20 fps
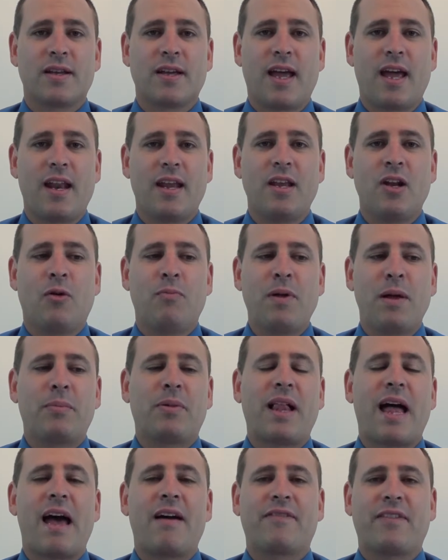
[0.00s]
And people
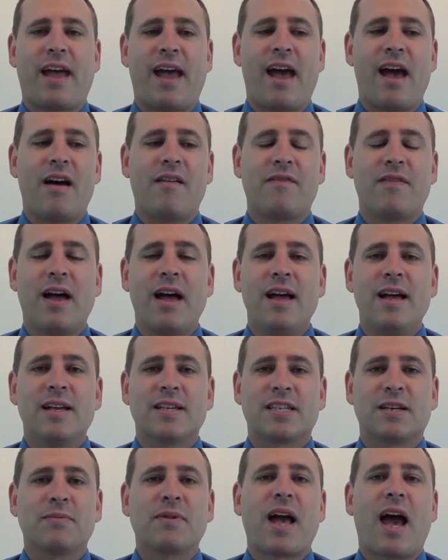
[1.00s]
have to have
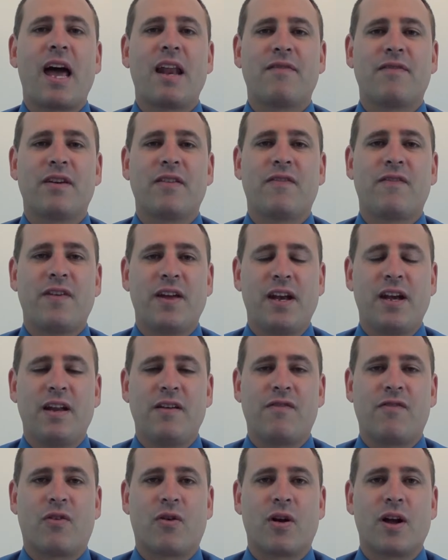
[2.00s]
some kind of affinity
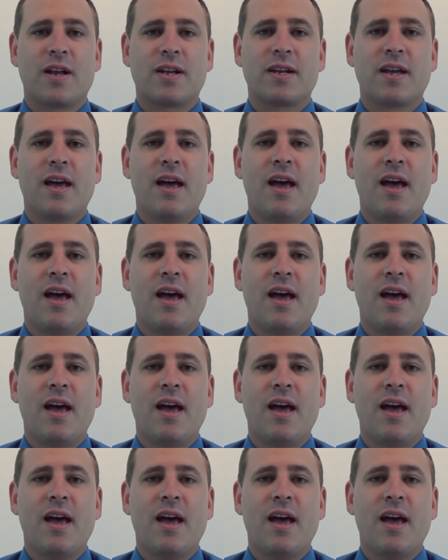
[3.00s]
for it.